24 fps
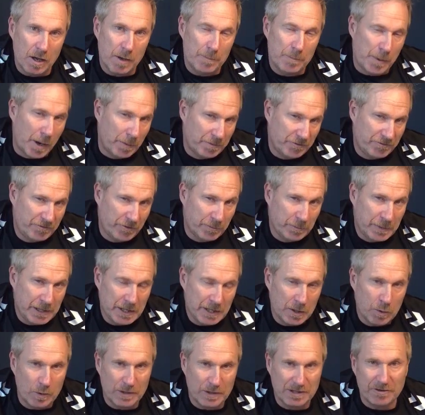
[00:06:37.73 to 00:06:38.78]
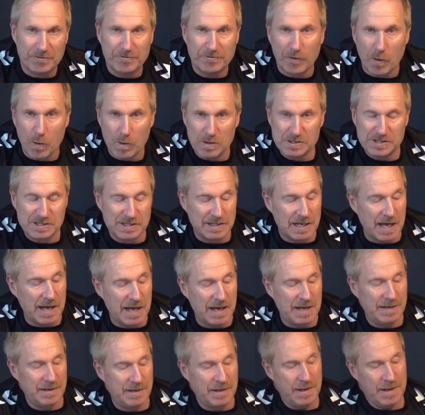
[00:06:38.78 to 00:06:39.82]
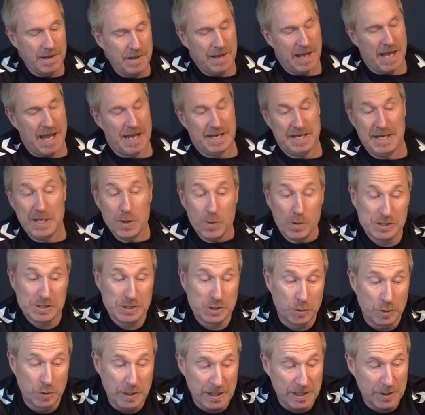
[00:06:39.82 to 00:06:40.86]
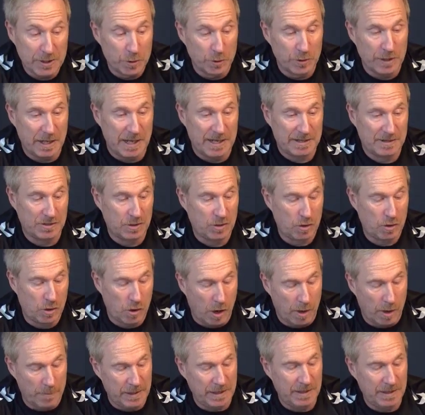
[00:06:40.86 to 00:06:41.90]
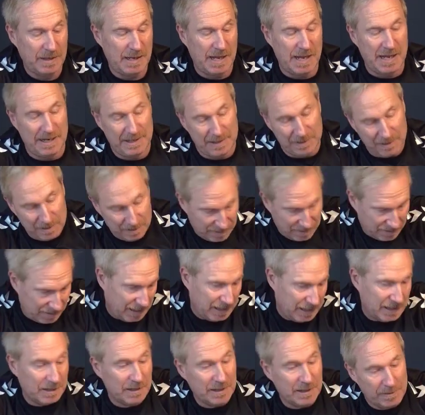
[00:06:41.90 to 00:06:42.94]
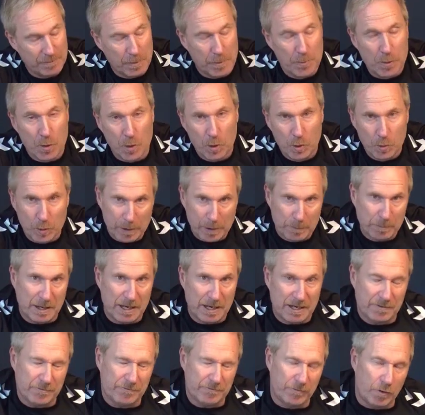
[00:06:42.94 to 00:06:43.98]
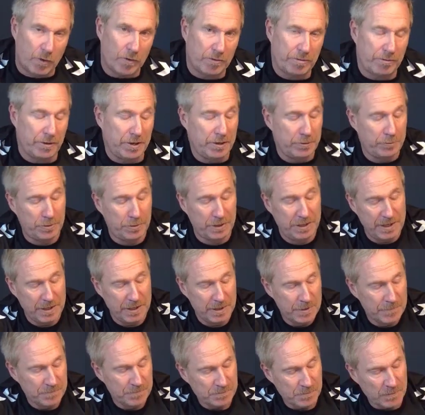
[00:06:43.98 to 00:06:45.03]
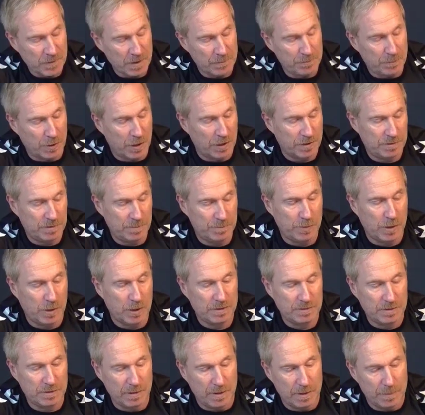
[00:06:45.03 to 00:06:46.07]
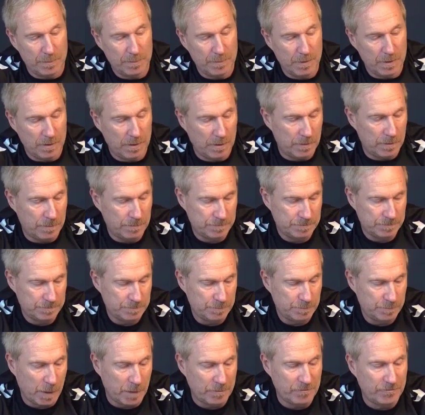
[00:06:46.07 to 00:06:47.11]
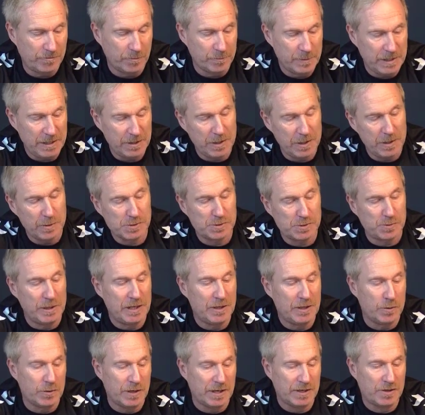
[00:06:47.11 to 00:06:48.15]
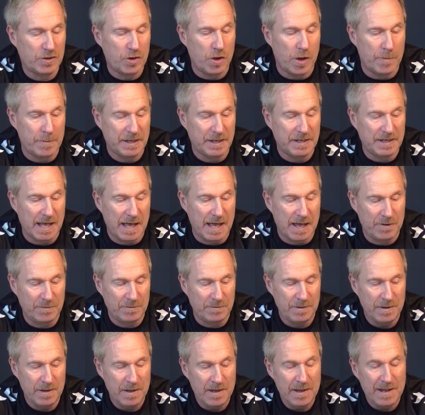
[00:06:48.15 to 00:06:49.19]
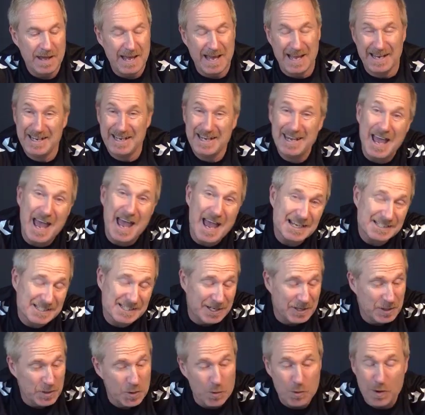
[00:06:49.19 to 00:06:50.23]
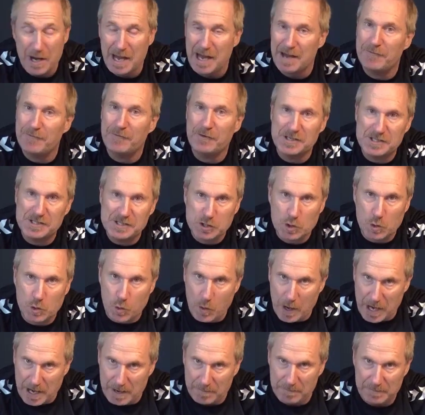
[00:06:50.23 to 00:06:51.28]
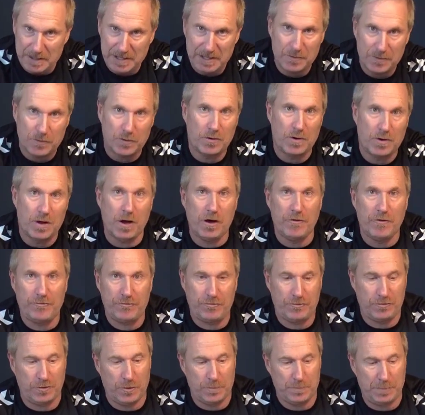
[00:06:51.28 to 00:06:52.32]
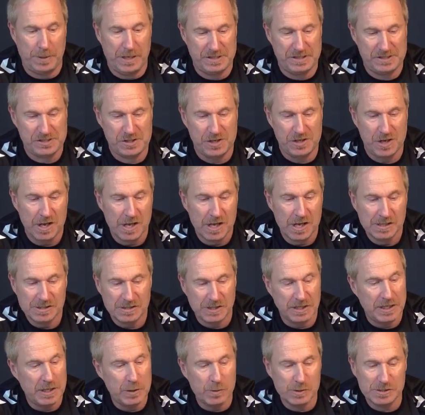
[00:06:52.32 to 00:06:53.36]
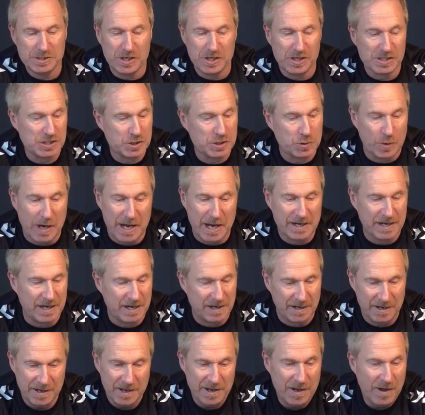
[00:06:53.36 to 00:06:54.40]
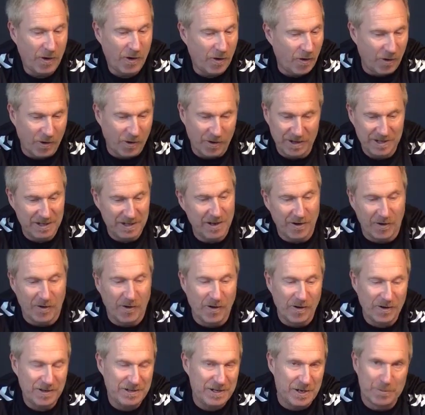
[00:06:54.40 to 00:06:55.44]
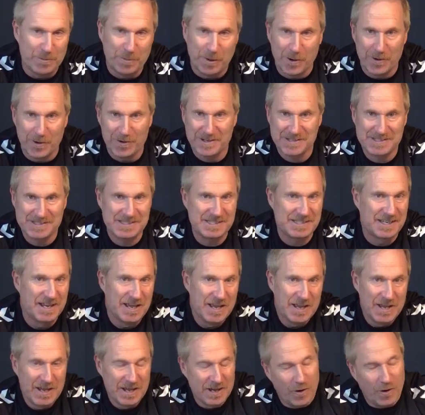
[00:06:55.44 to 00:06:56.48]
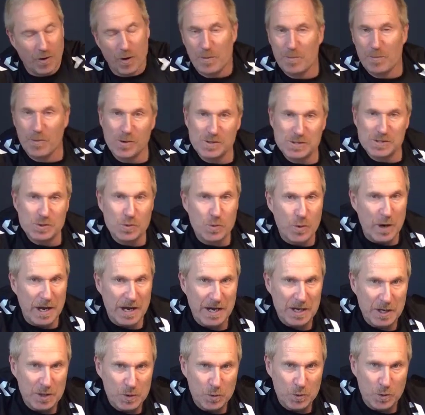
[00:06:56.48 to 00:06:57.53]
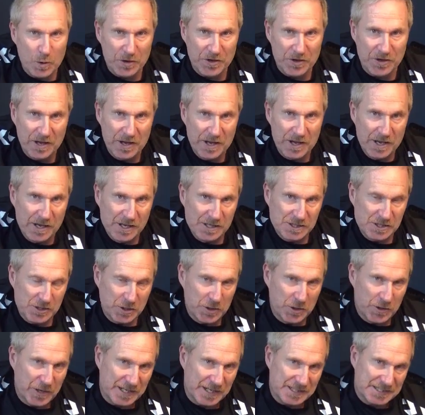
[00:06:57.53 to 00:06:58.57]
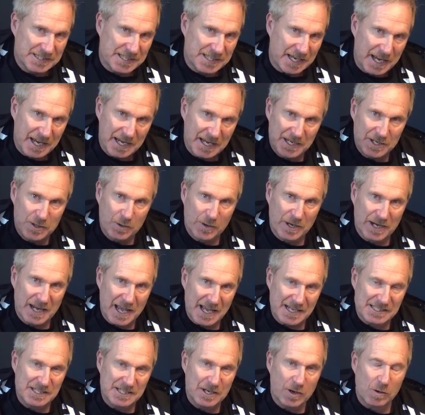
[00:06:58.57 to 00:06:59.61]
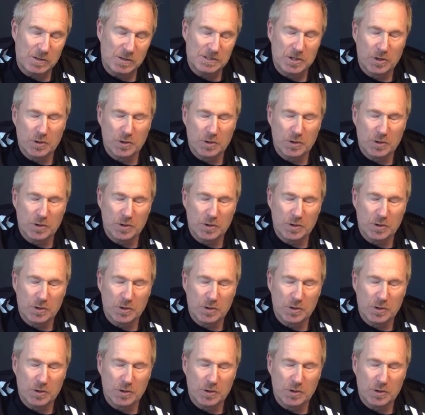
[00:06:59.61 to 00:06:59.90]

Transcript: Bobby Firmino with the false 9, and he was really good at coming, and in Liverpool we played 4-3-3, but Bobby Firmino, he was really good at coming down, and he actually knew every square meter of the pitch. So he was just tracking all the opponents almost where he would. So you can say you can actually also